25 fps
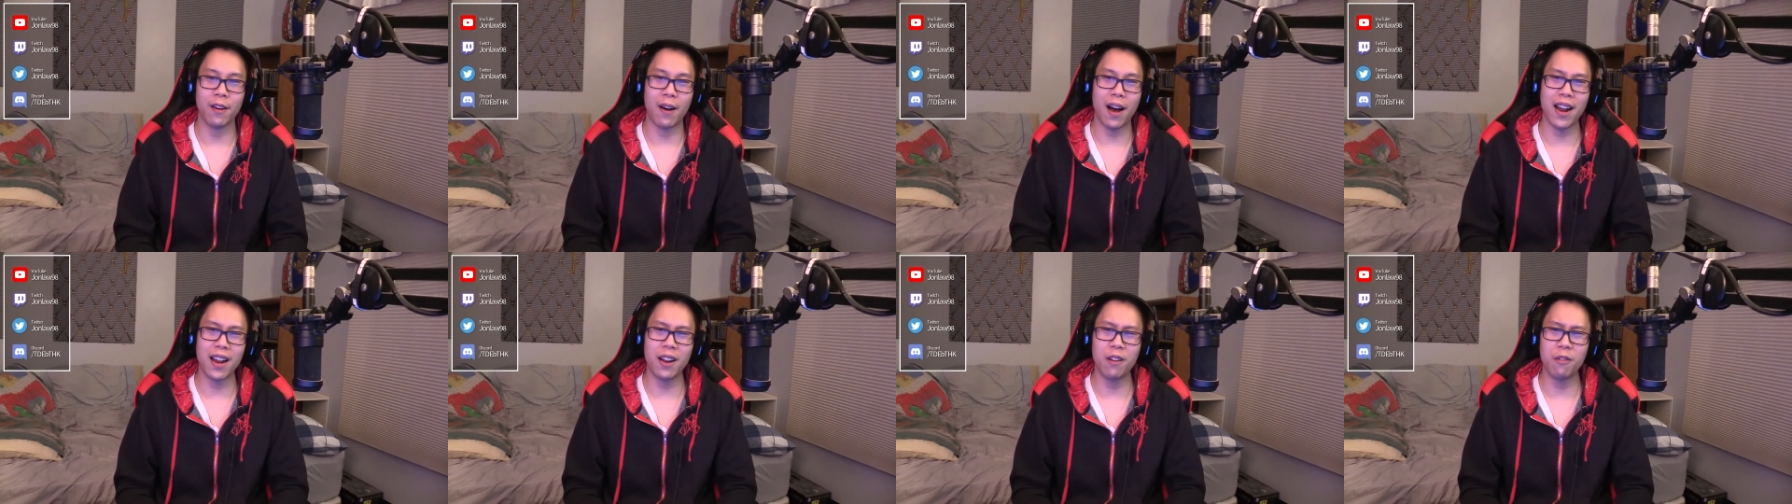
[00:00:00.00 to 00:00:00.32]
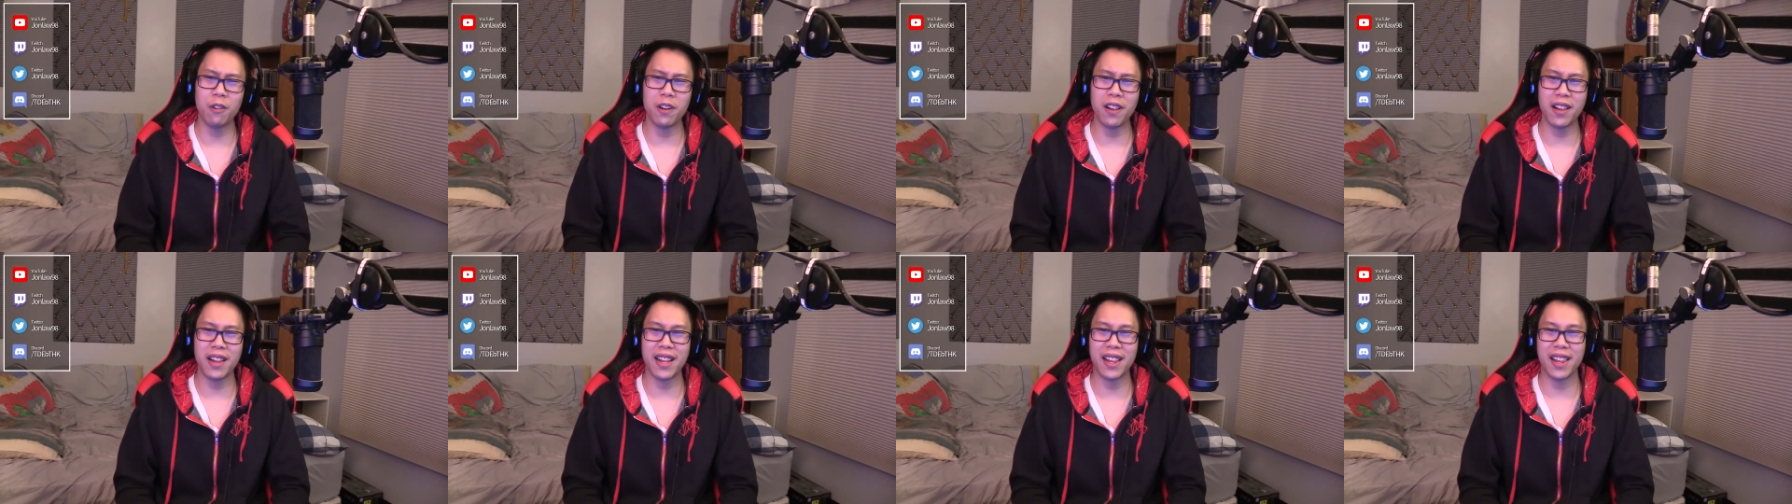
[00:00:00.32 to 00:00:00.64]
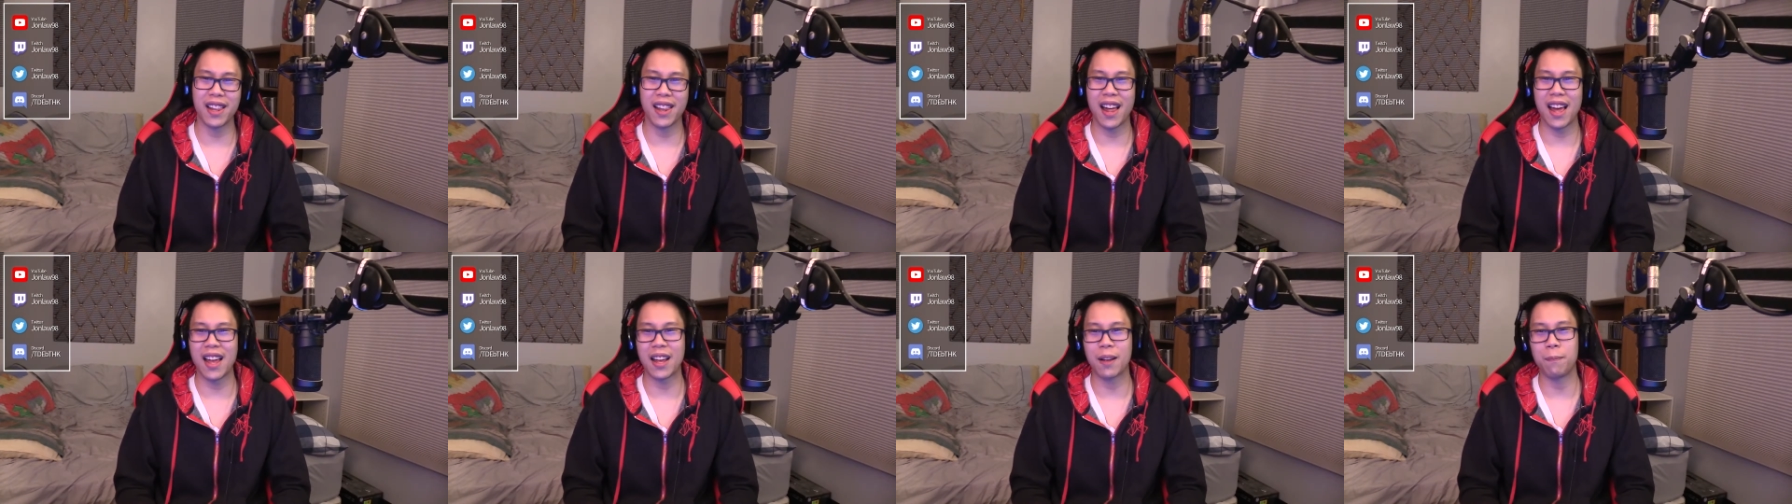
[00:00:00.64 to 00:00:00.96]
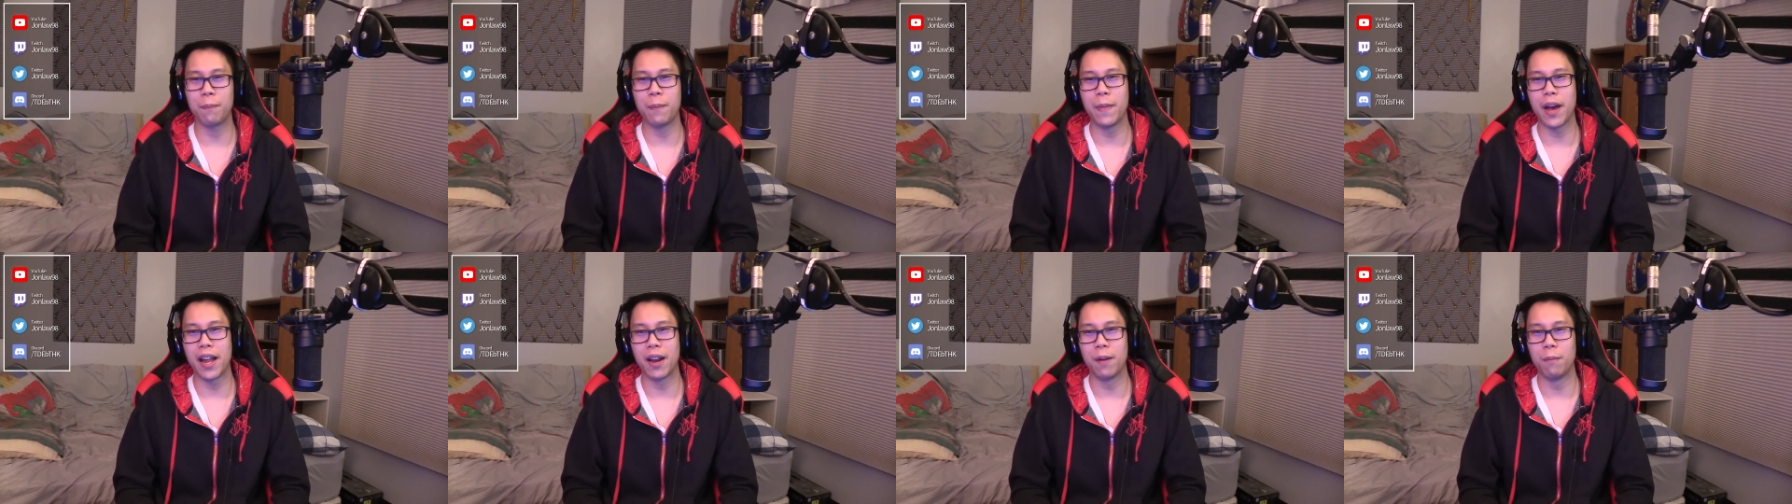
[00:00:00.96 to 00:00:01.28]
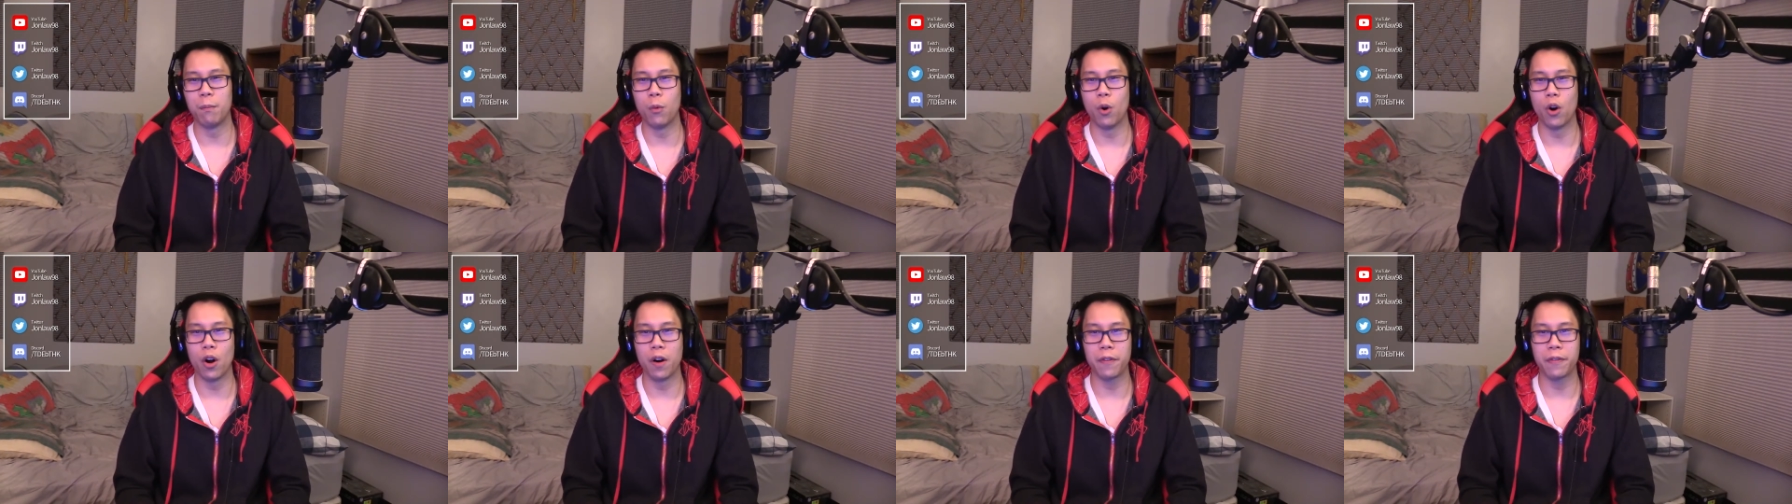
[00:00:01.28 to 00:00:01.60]
I didn't really like
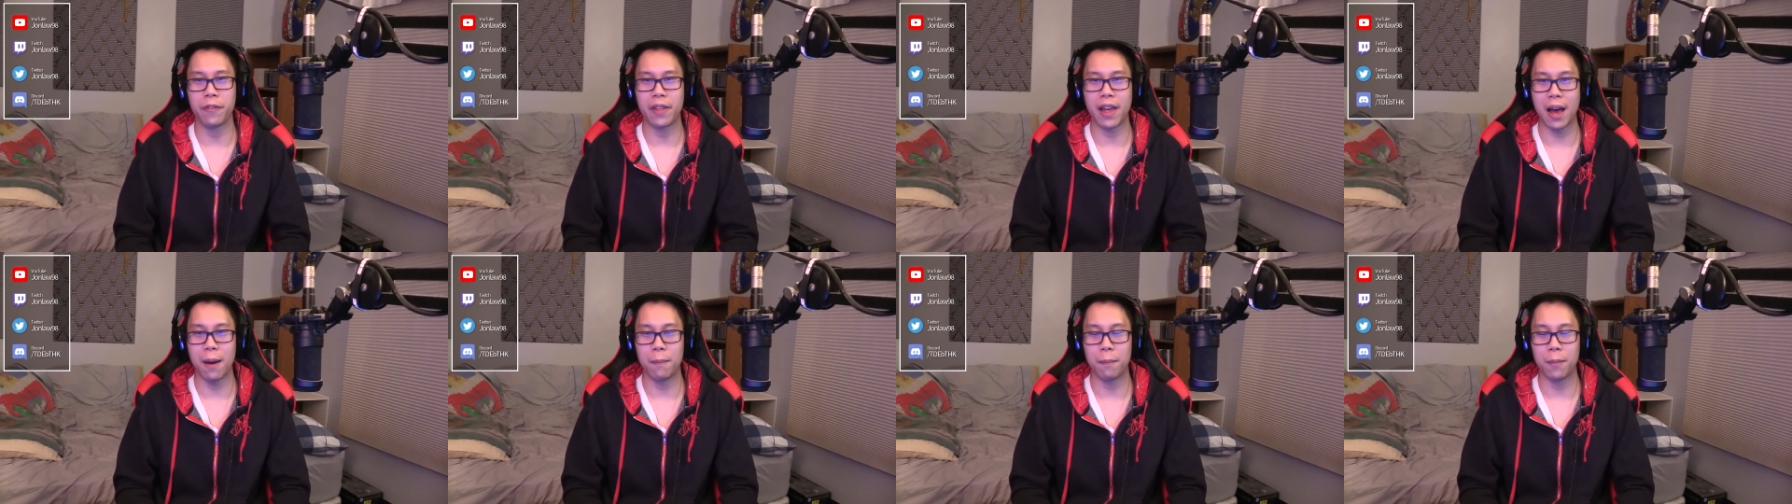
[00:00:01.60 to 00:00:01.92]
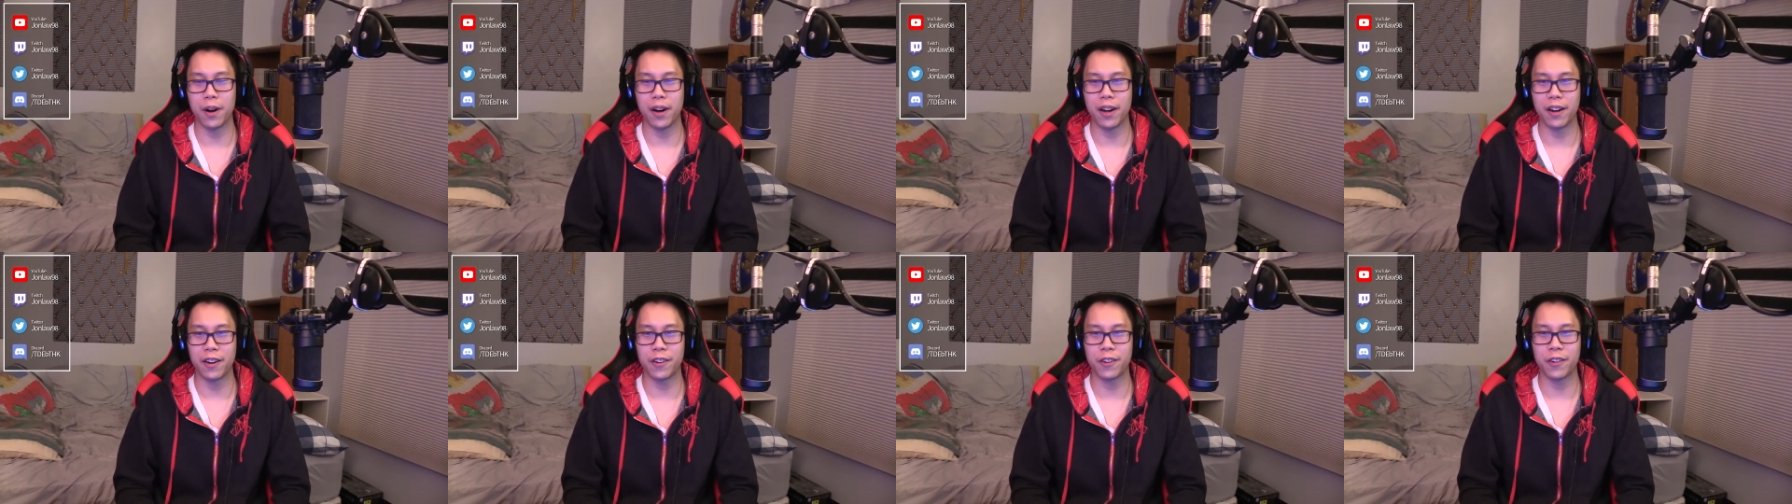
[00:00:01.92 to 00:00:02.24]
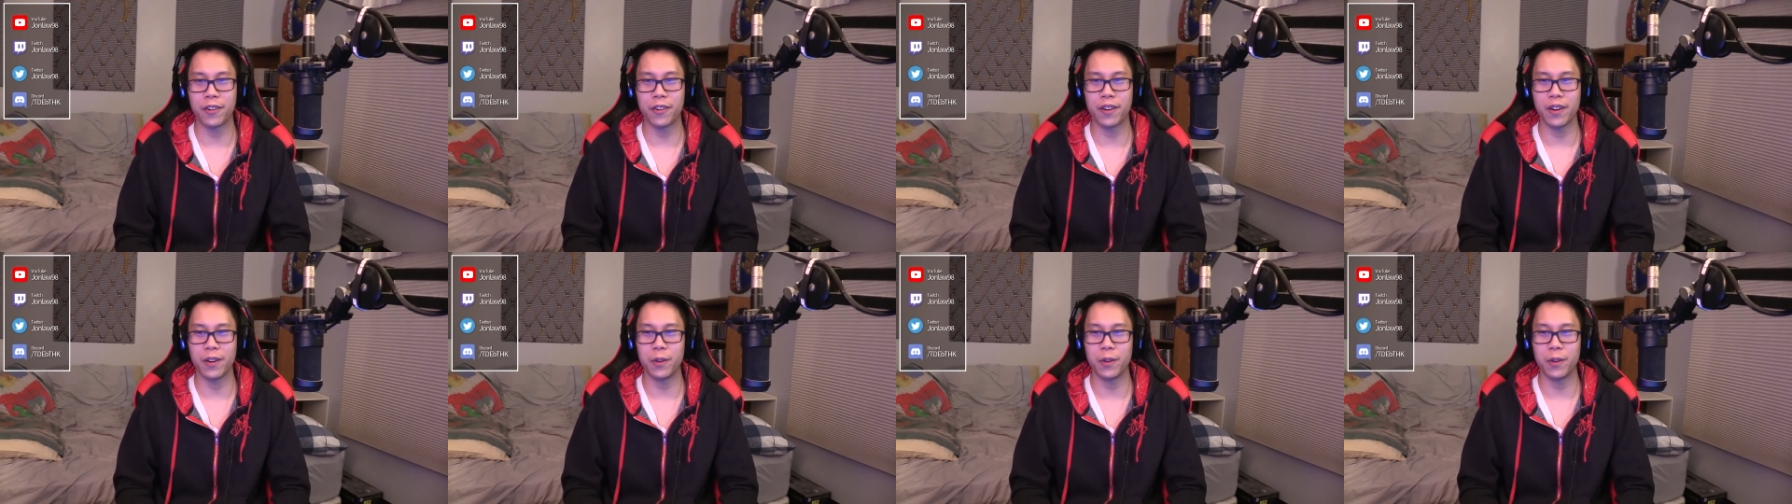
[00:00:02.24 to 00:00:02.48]
Metamorph that much.